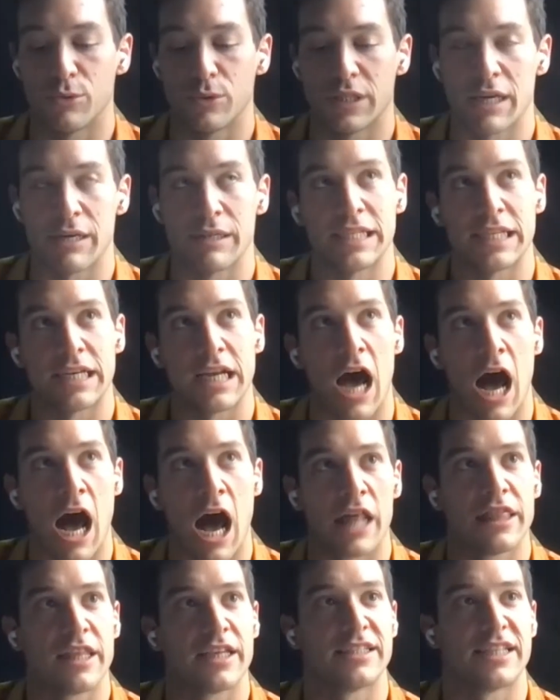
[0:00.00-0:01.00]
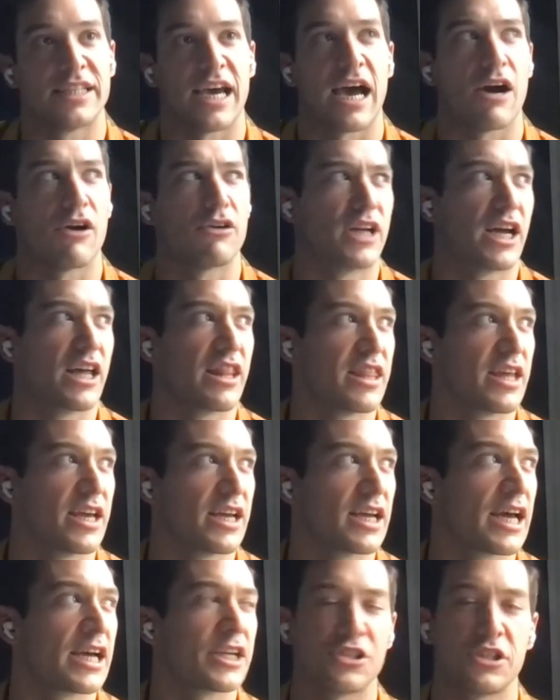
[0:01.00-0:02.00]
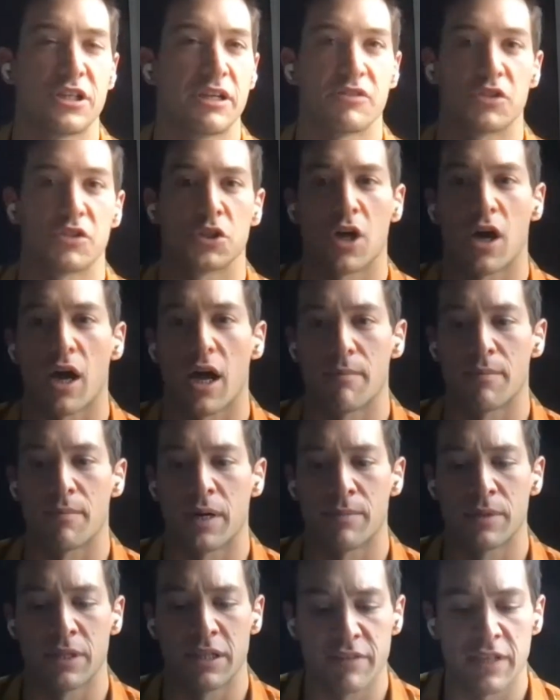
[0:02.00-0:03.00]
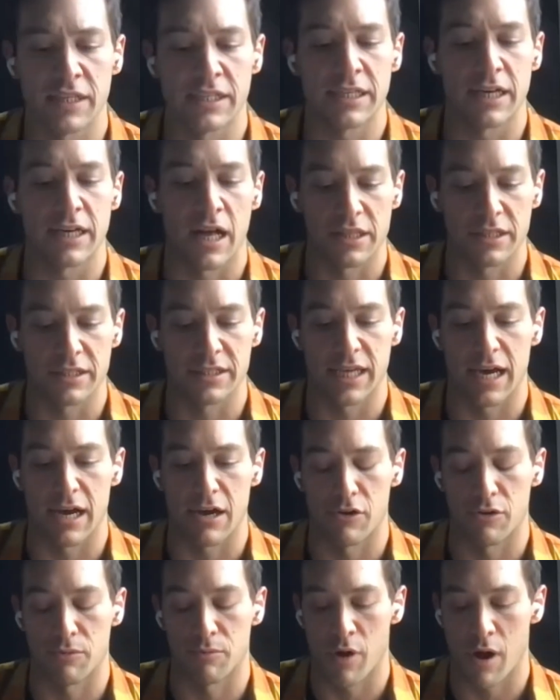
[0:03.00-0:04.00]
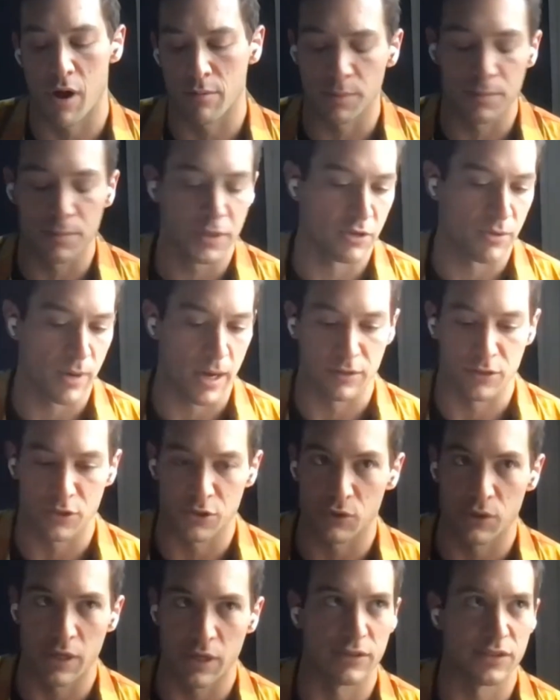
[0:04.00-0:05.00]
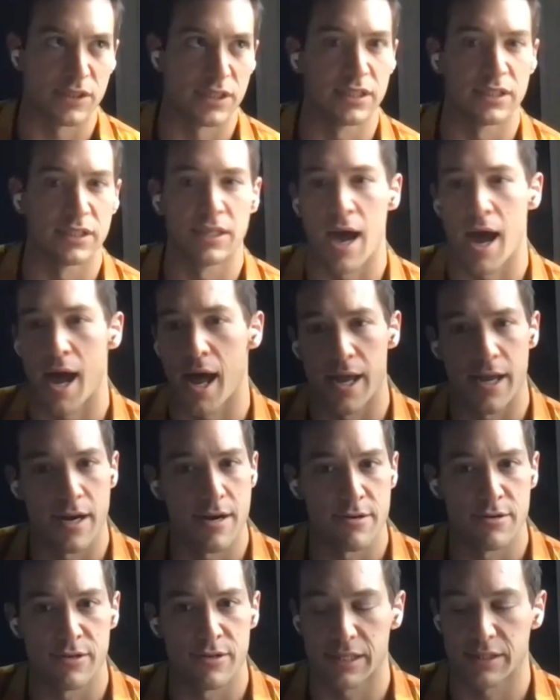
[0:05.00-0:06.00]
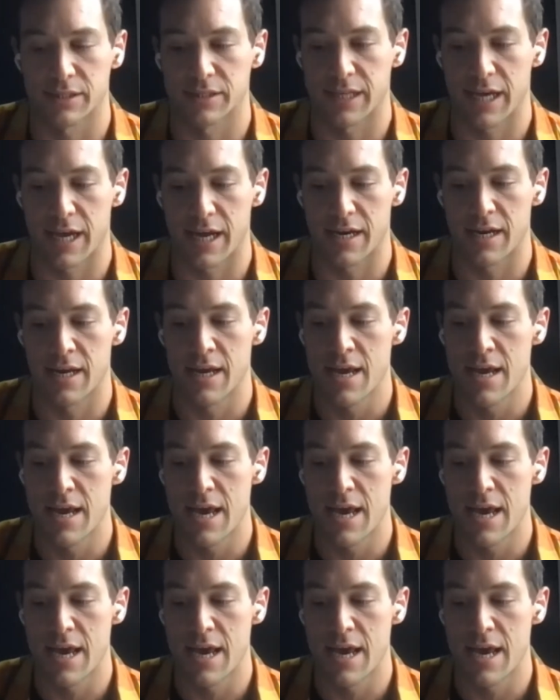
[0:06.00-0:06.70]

they did On the Town, I think. I actually never saw it, but I believe they did On the Town probably around 2009 or 2010.